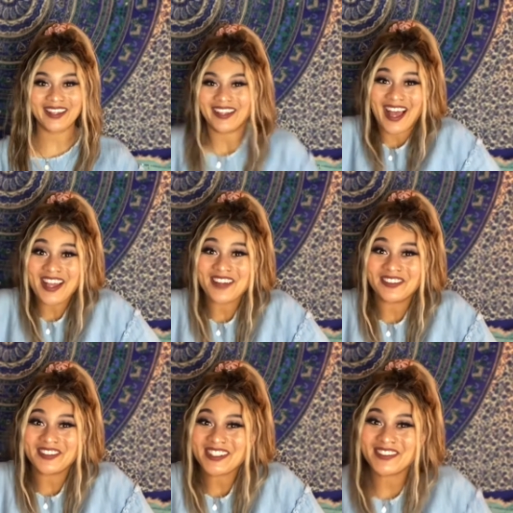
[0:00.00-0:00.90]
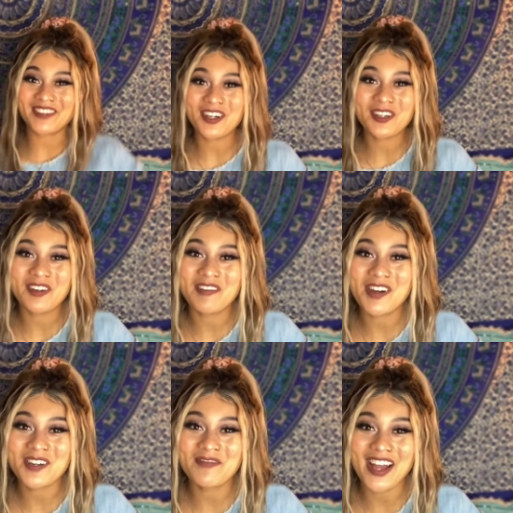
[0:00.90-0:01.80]
Hi everyone,
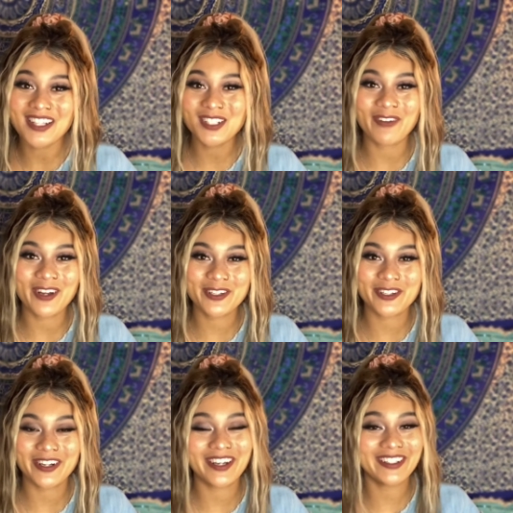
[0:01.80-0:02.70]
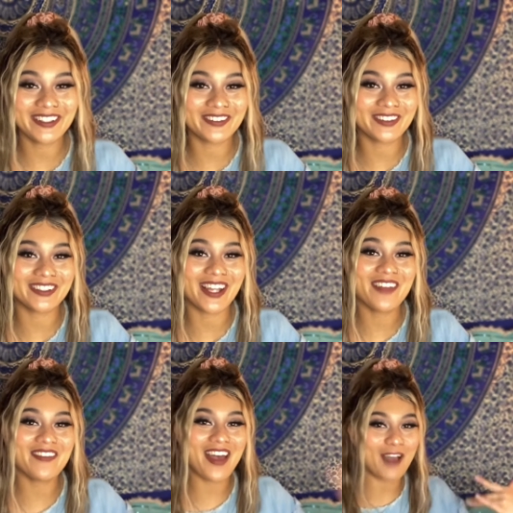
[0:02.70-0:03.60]
welcome back to Montreal in real
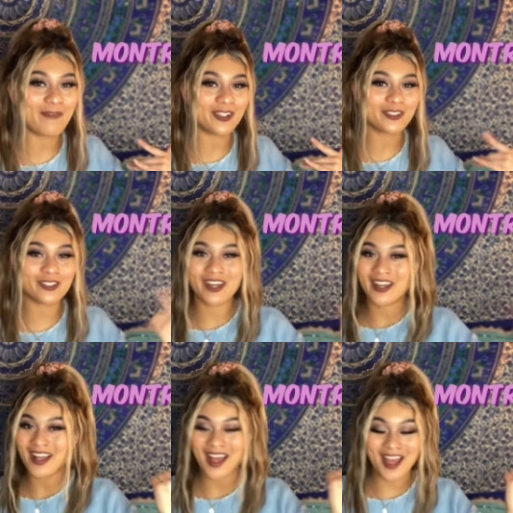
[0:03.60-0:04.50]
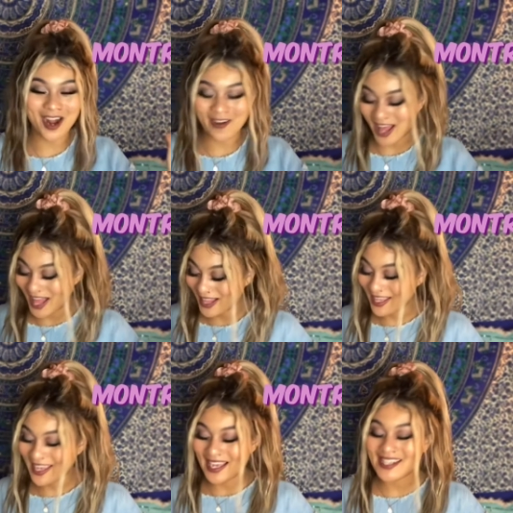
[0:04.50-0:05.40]
life. I'm Montreal IRL,
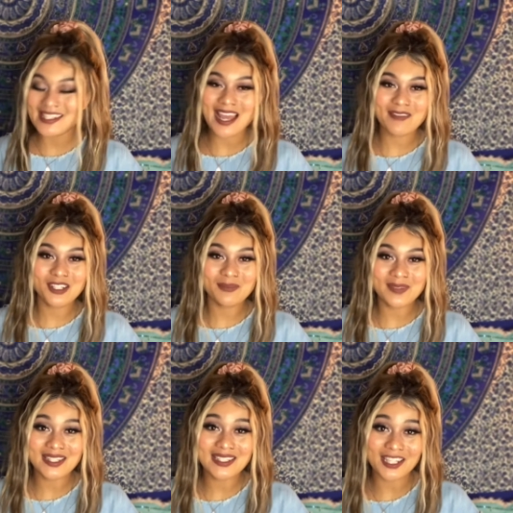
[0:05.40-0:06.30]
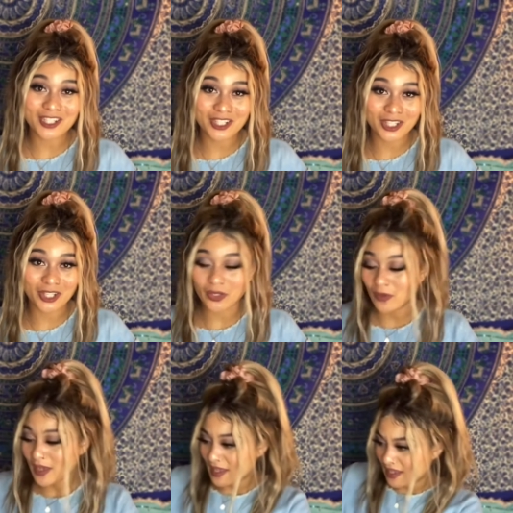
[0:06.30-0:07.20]
and today I'm going to be teaching you
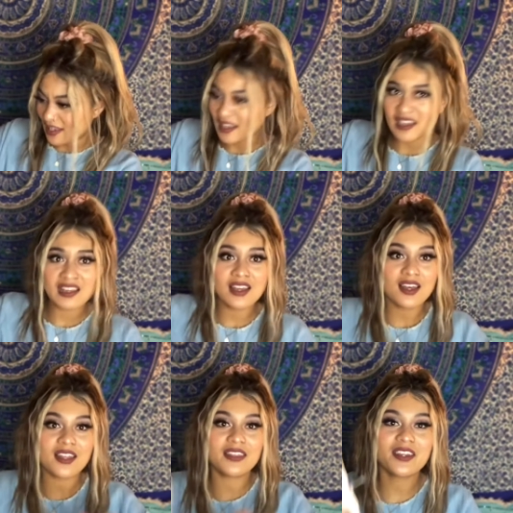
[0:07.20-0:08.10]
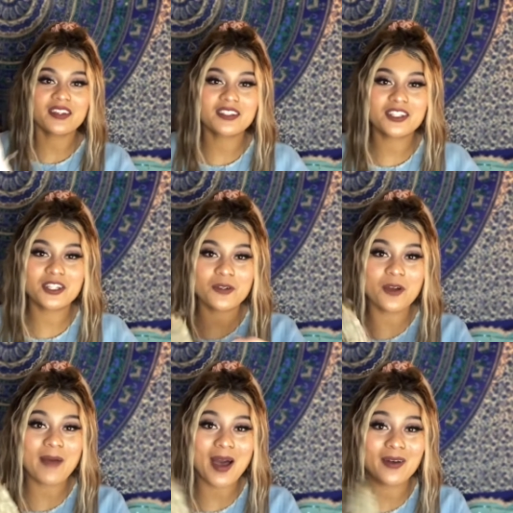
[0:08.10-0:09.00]
a thing or two
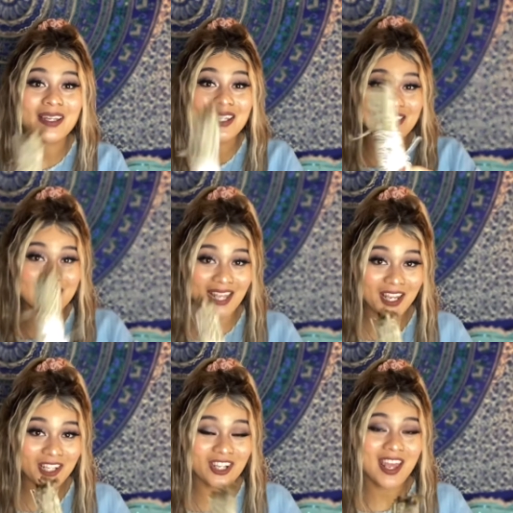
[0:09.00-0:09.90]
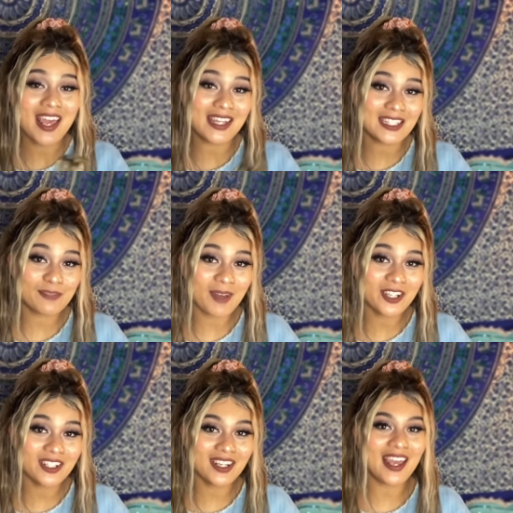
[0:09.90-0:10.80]
about sage and
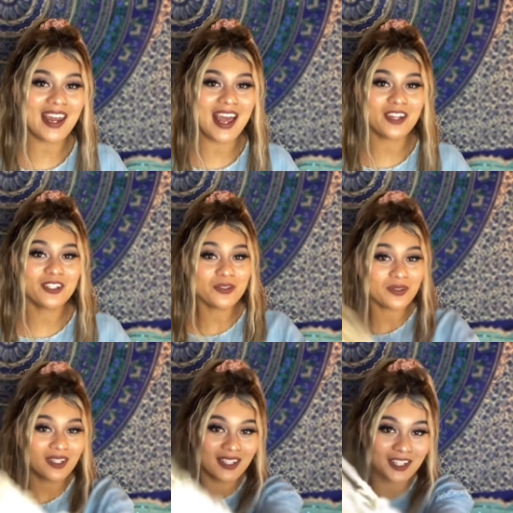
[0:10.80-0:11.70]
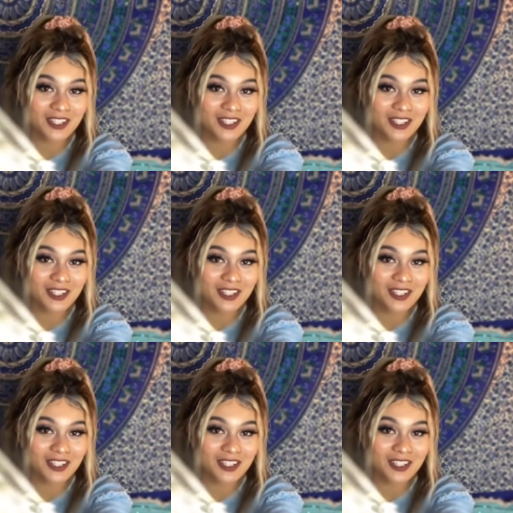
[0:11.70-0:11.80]
smudging and how to cleanse your